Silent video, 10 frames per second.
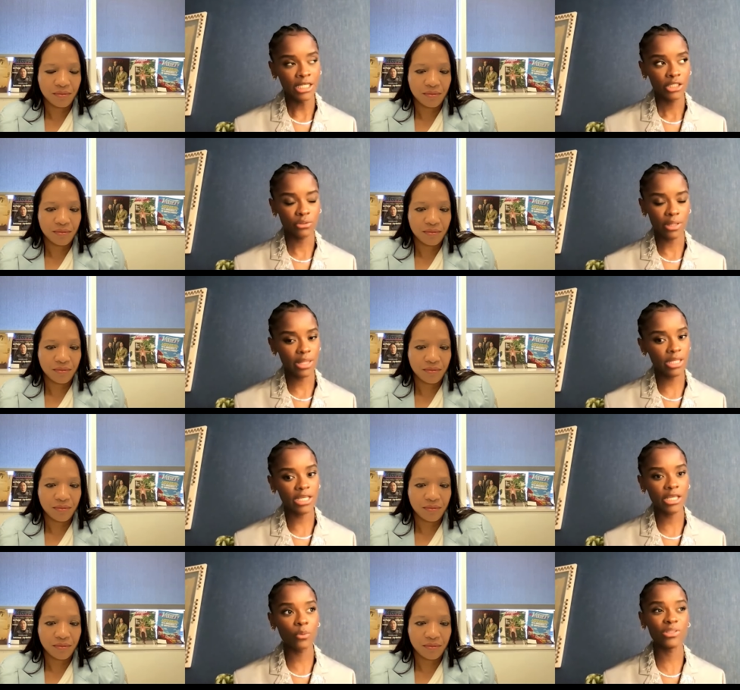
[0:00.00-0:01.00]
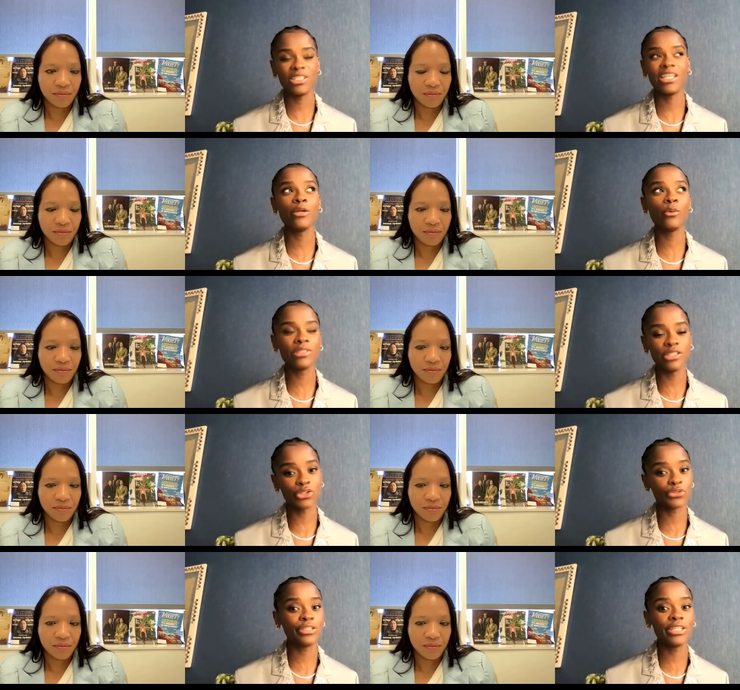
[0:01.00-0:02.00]
Speaker 1: So I think he was he was
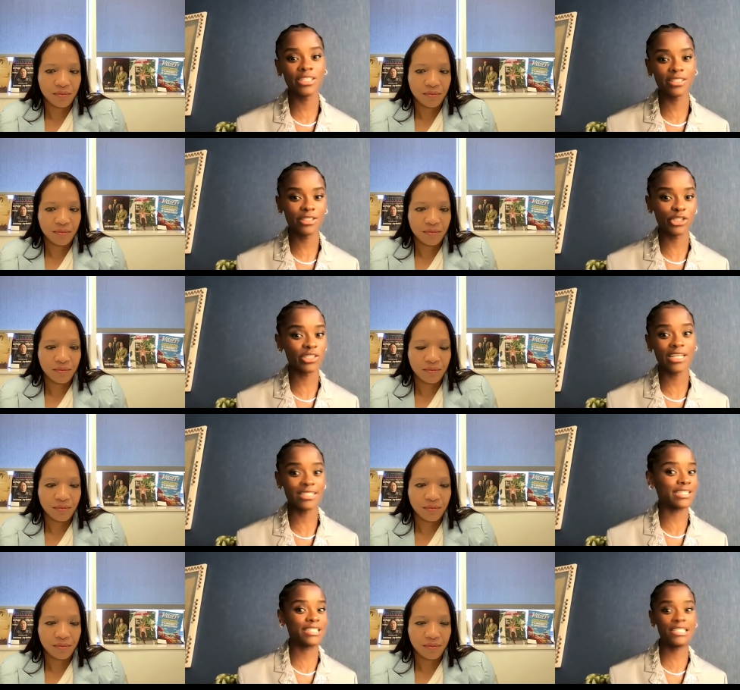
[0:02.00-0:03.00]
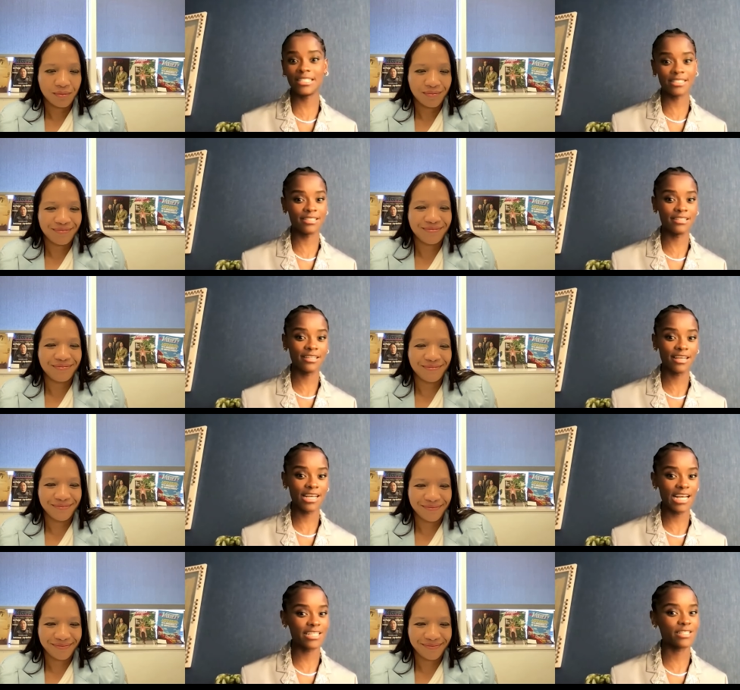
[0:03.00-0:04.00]
intrigued just as a citizen
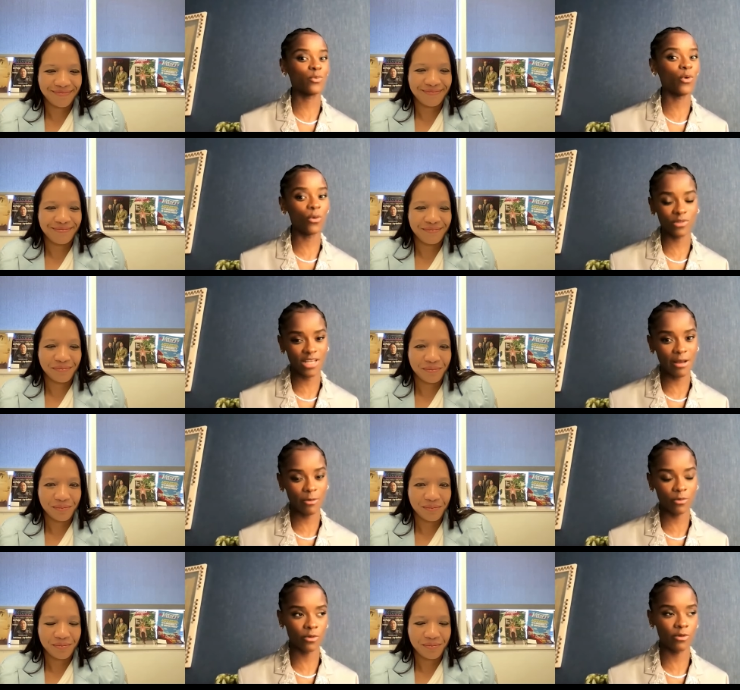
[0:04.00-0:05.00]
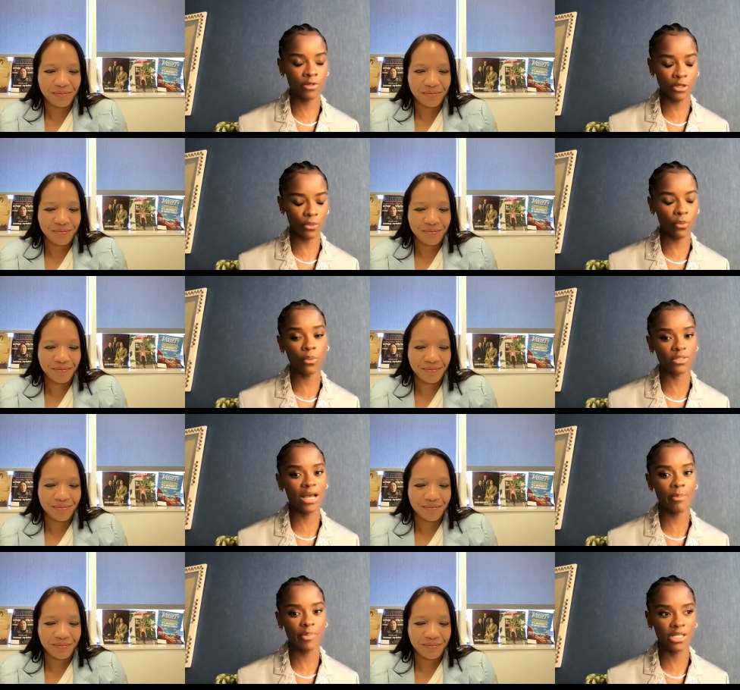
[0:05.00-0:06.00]
as what was ha- you know what was
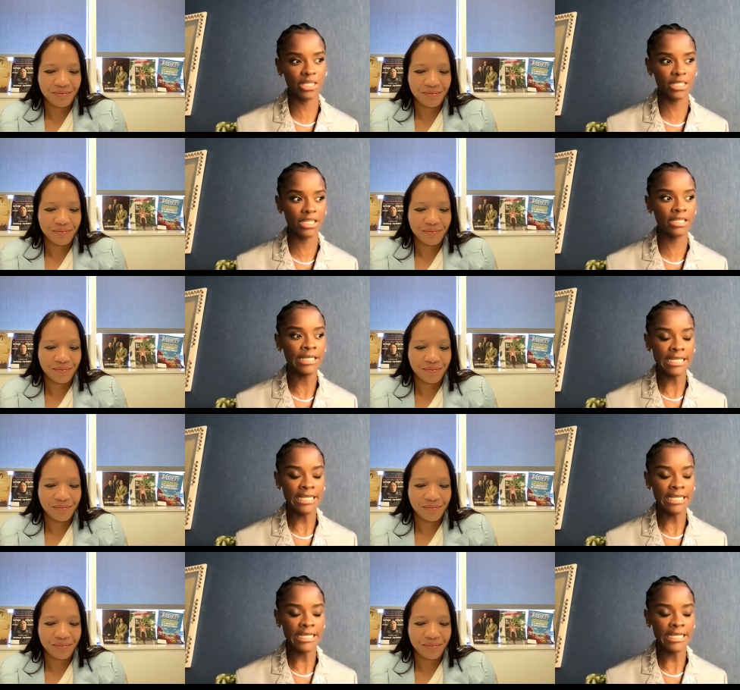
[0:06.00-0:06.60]
happening, and then